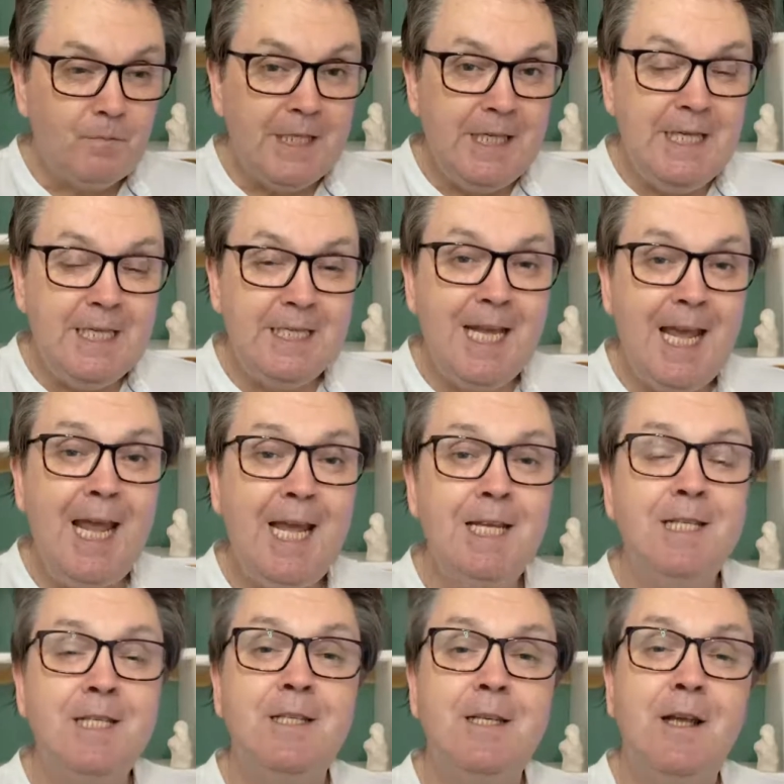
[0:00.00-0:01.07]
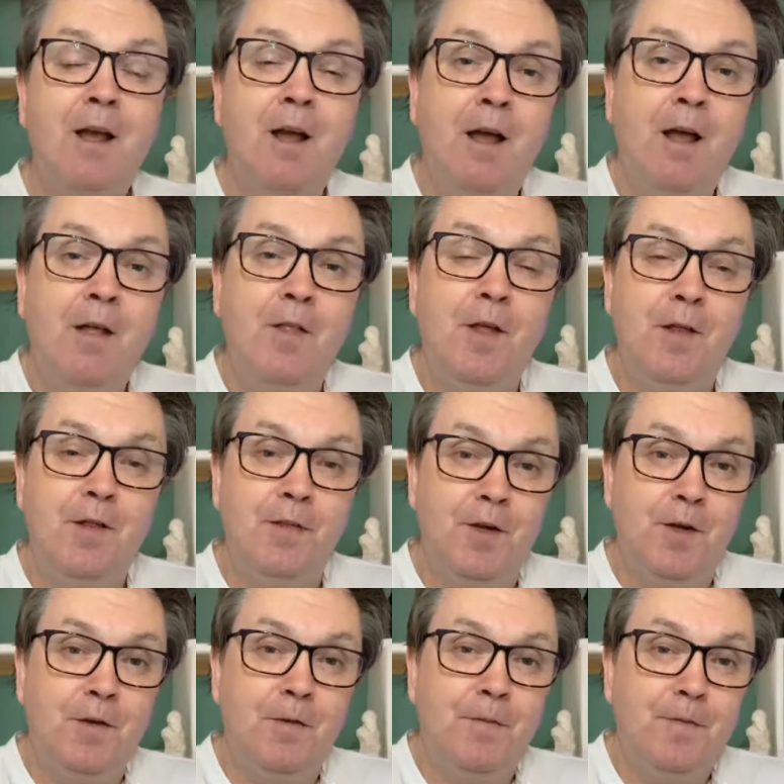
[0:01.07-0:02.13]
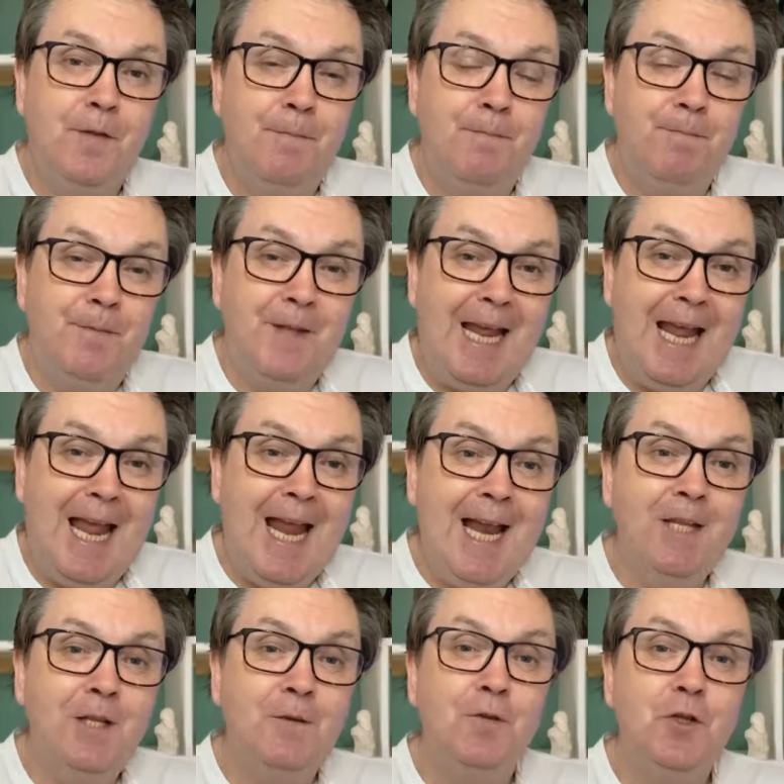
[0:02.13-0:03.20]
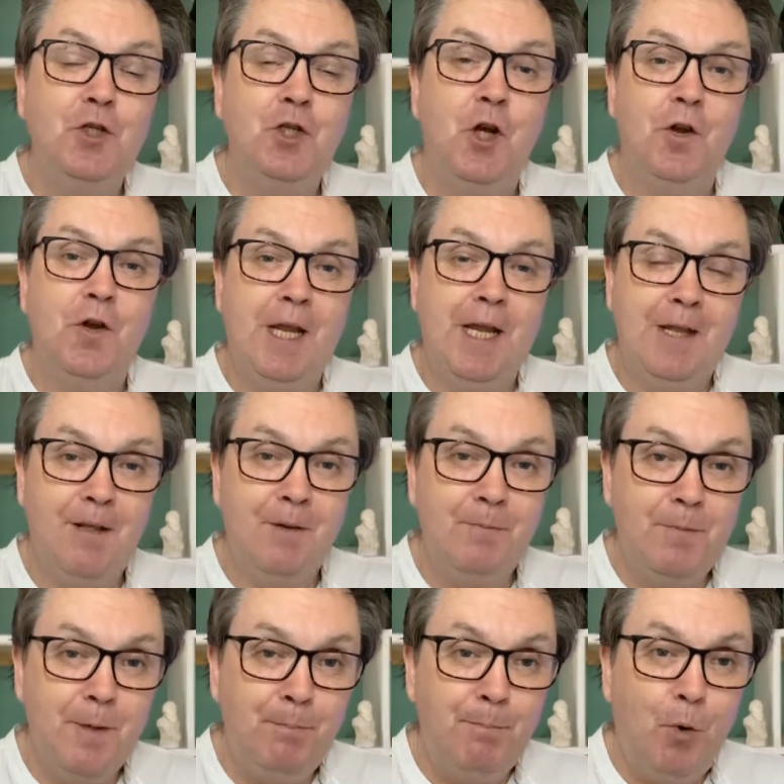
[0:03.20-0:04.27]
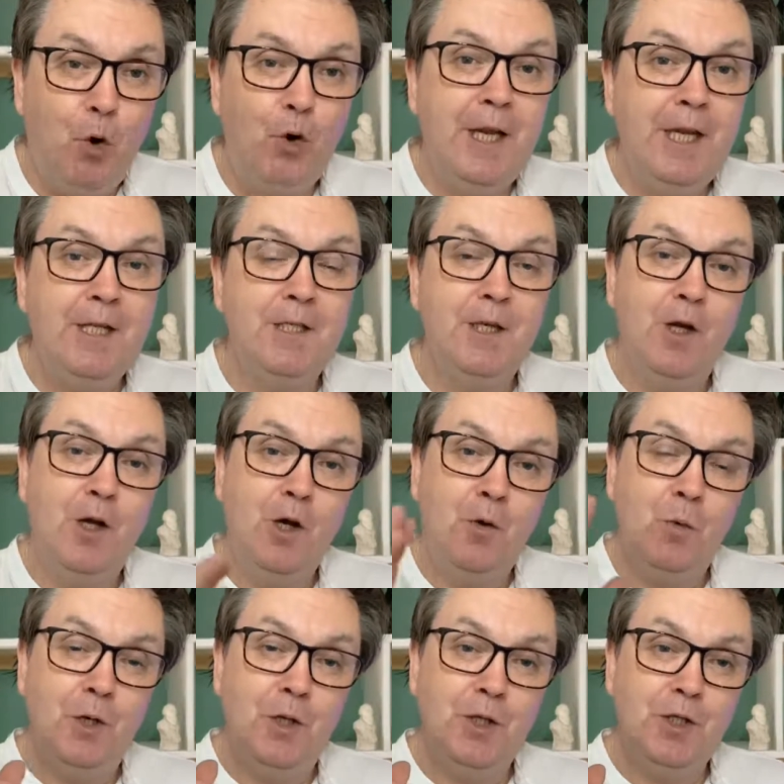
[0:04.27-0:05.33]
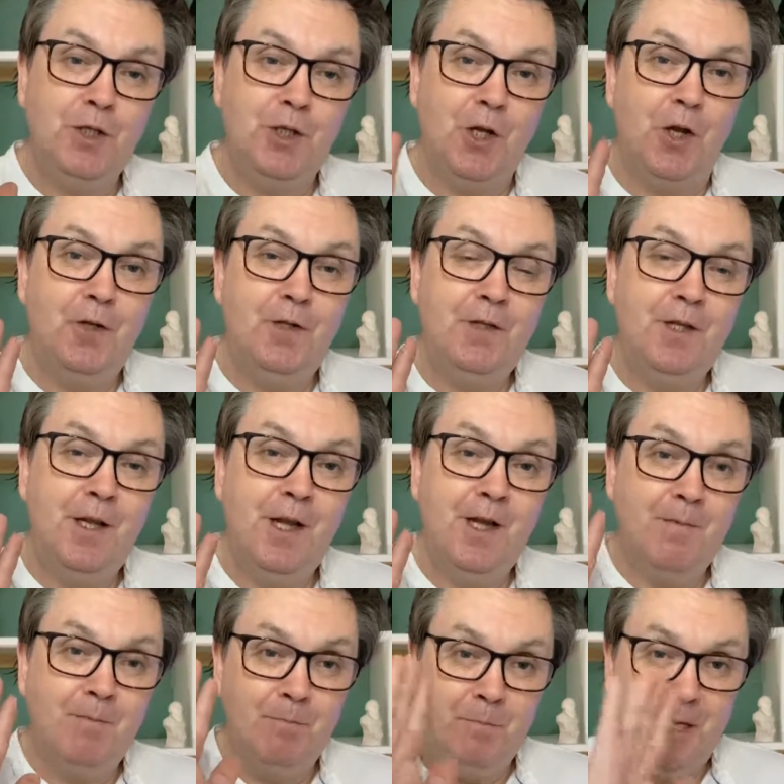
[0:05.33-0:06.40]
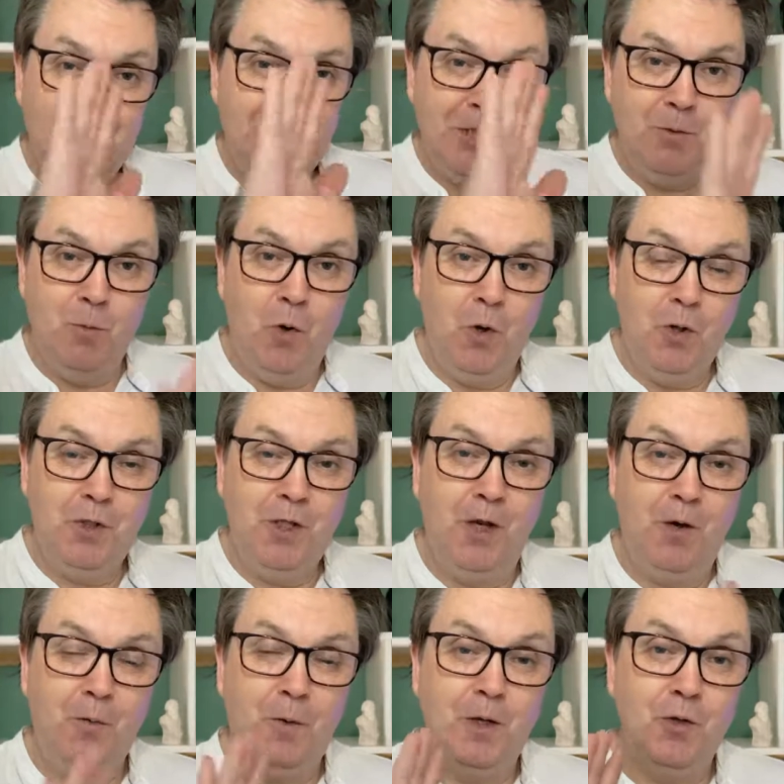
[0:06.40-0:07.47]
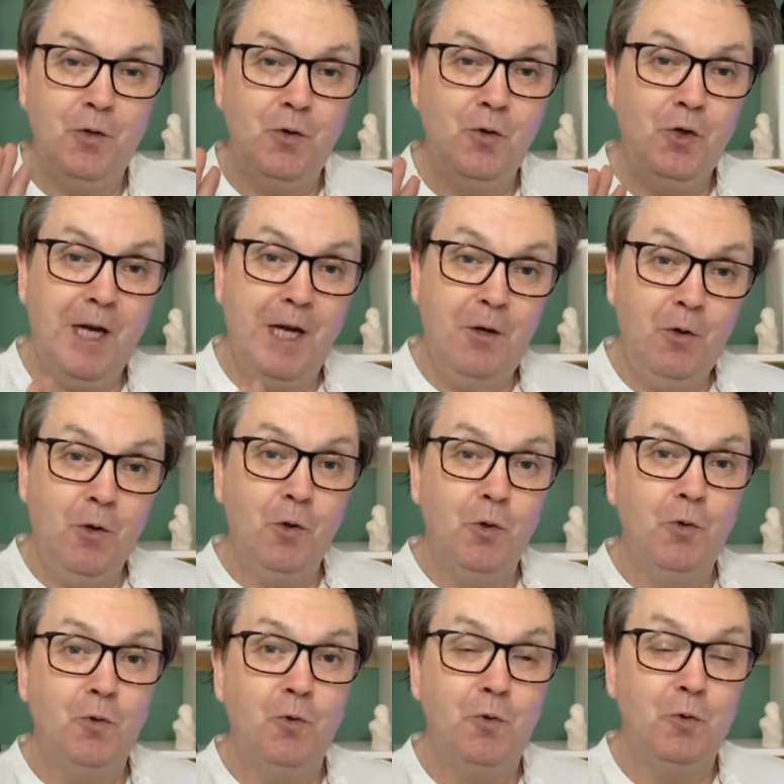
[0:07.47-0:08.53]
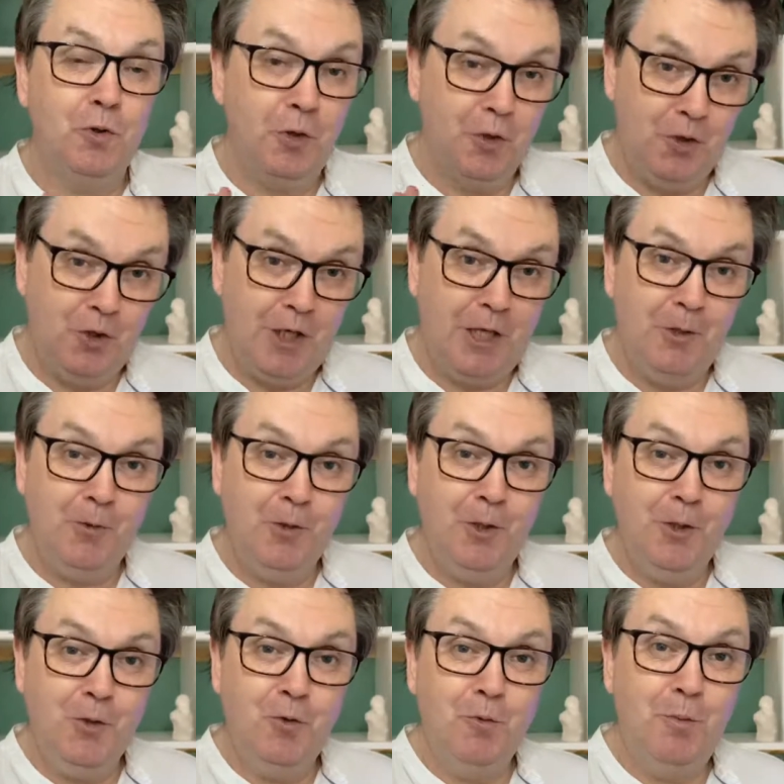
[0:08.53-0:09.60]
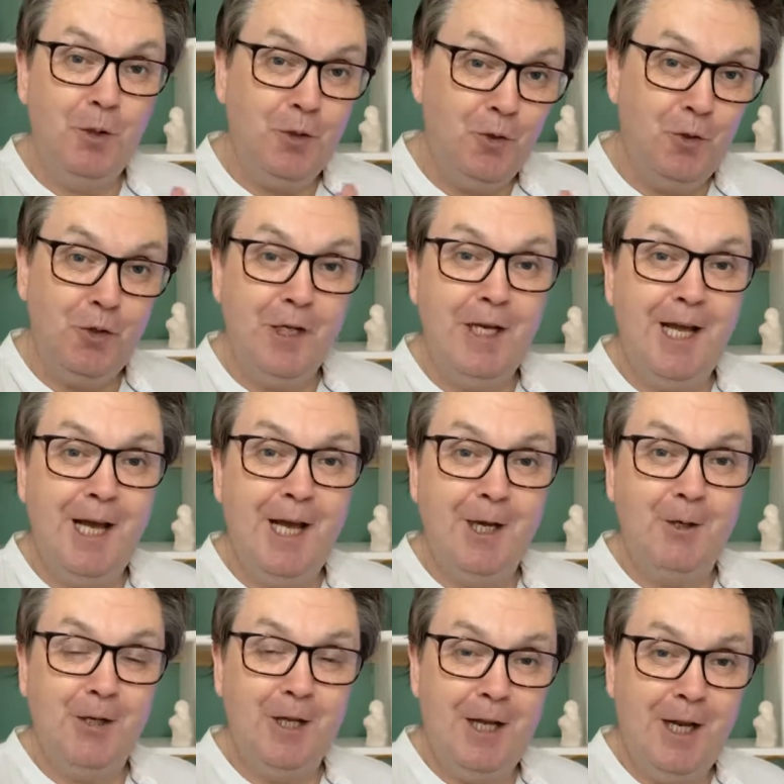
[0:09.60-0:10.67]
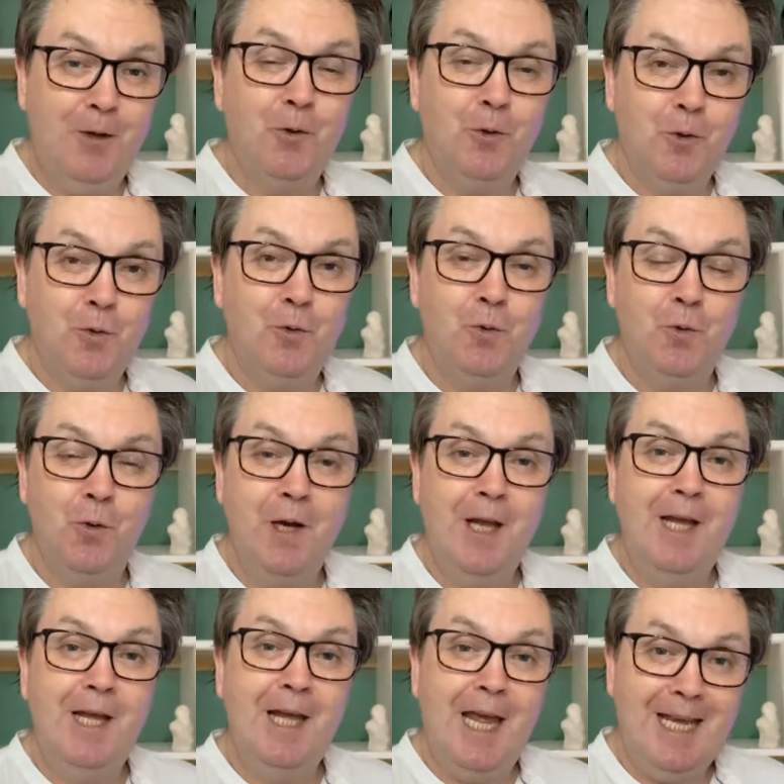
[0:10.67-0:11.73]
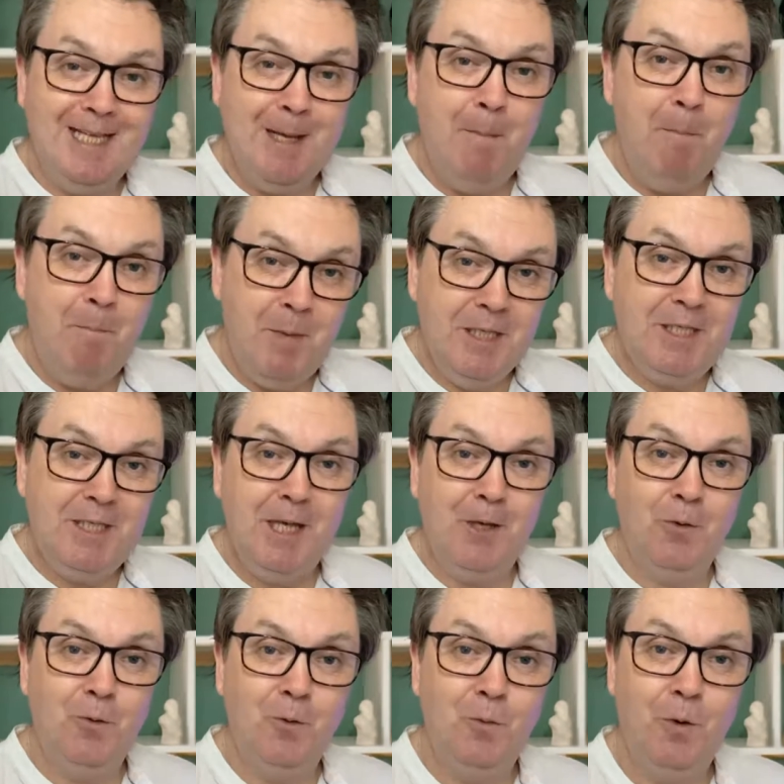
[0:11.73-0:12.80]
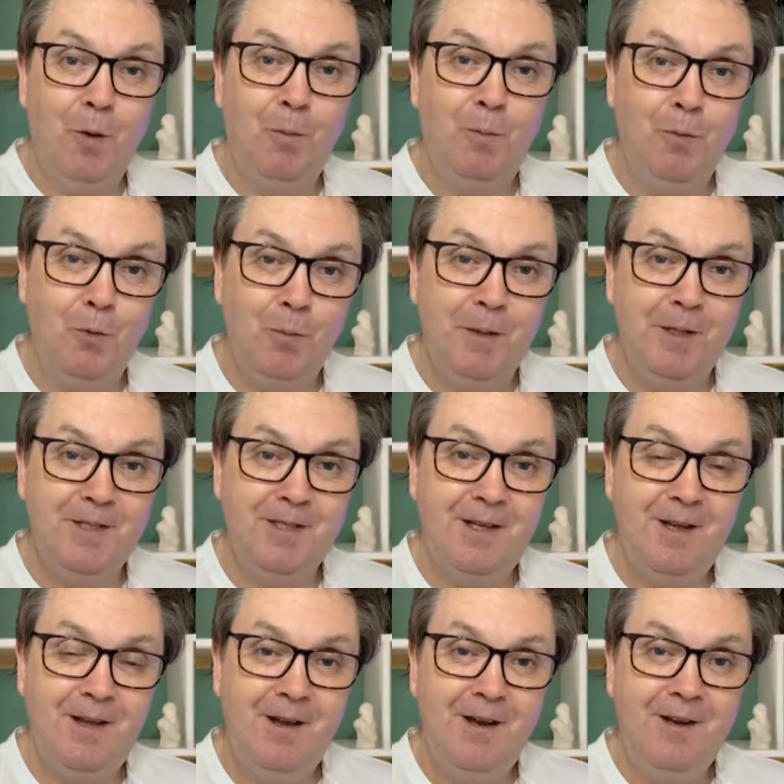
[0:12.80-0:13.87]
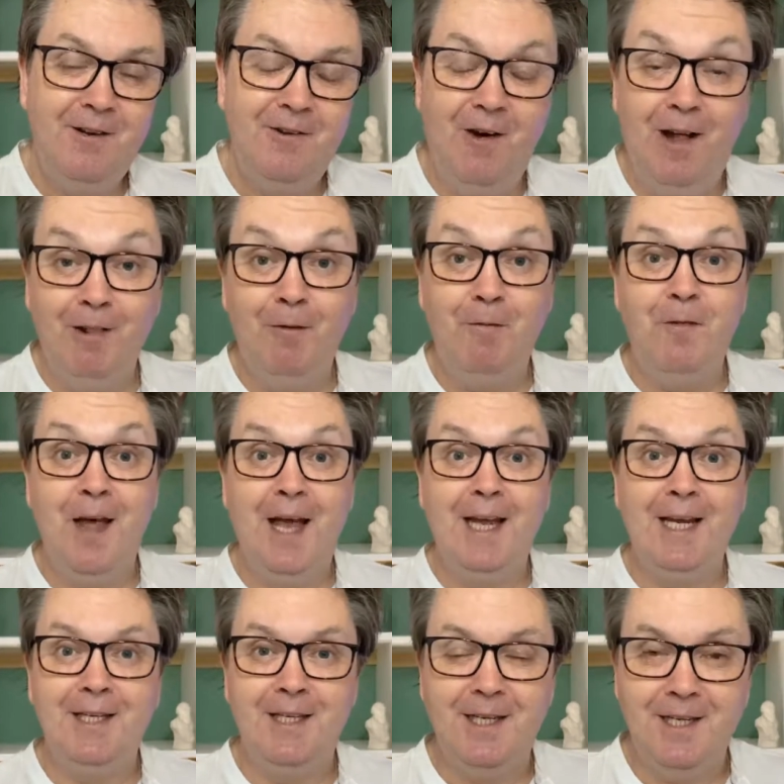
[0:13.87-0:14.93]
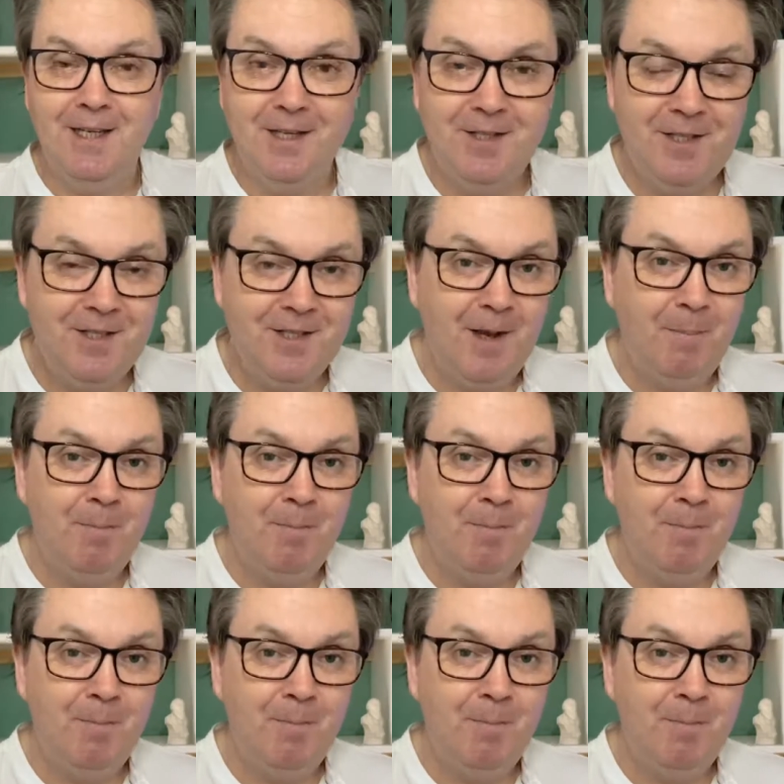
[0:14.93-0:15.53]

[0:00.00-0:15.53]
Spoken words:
he says that the end of the journey, the point where the sun meets the water, where you cannot go, your shadow can go but you cannot go, is a mystical moment. Now, I love that idea. It's